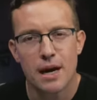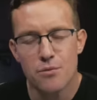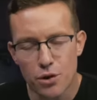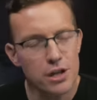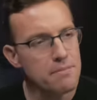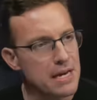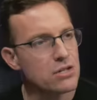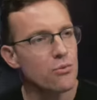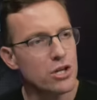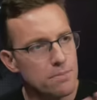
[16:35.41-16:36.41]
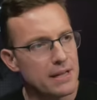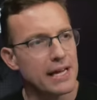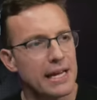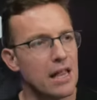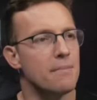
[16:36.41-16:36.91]
It really means that we should be
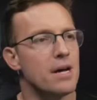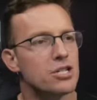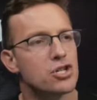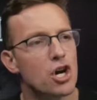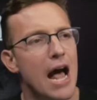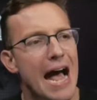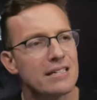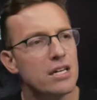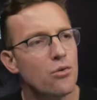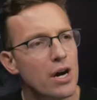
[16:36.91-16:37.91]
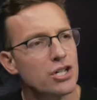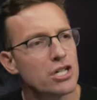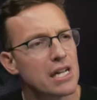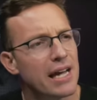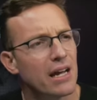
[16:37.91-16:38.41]
like Elon Musk and start asking
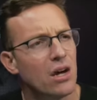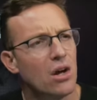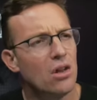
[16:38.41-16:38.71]
questions like,